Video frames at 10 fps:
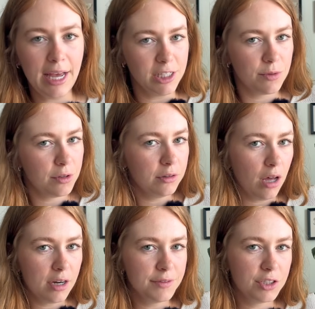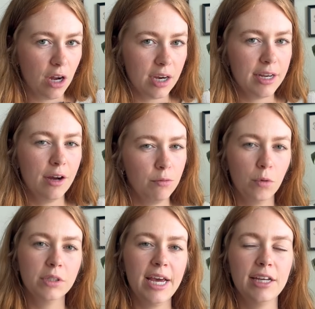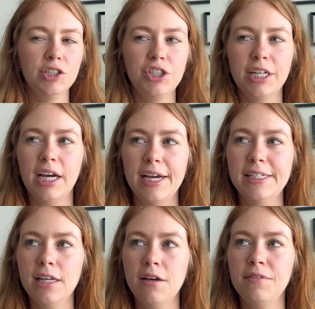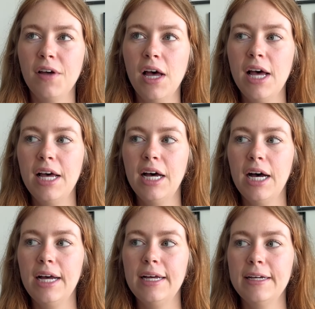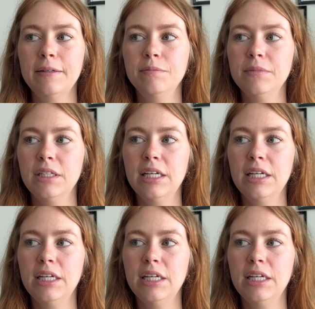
as with a lot of stockinette rolled edge, it um,